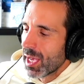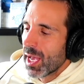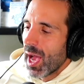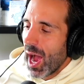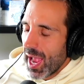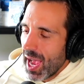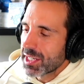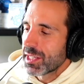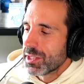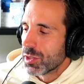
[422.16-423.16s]
I
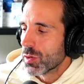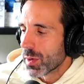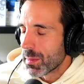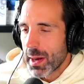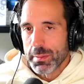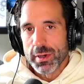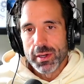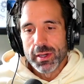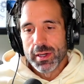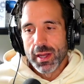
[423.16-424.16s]
actually do
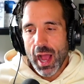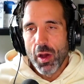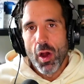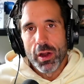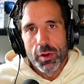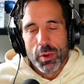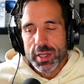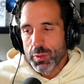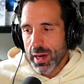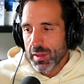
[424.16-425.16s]
remember how hard it was
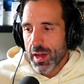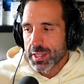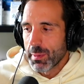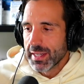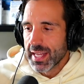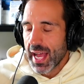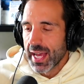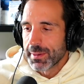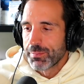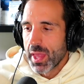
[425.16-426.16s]
when I lost my dad.